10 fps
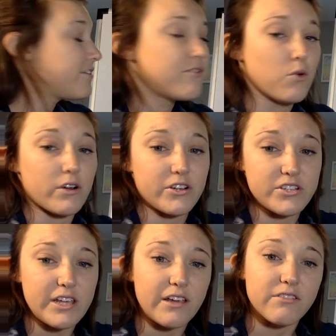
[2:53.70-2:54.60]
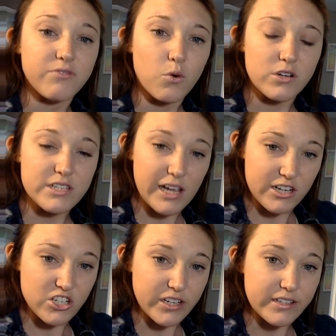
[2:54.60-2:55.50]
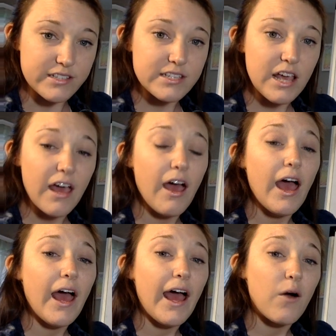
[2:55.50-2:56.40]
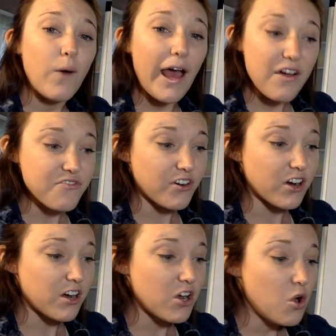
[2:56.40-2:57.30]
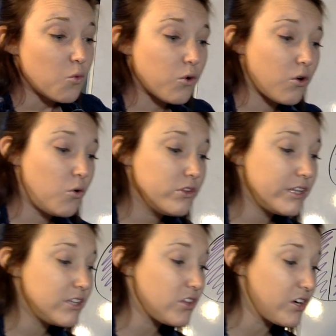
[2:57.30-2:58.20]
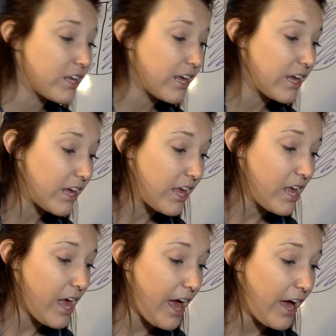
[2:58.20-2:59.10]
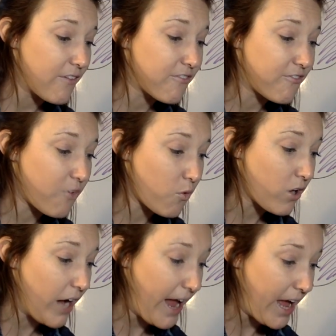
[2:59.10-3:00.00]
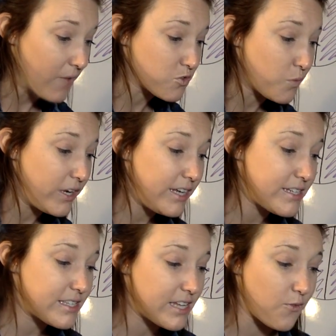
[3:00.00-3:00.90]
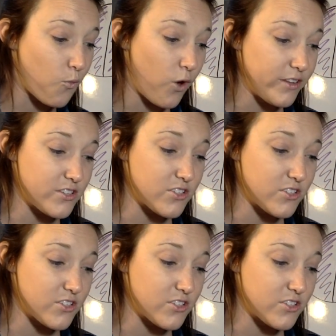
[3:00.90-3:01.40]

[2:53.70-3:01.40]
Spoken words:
4. You're seeing 4 sections. However, we're only looking at 4 halves. We need to see 1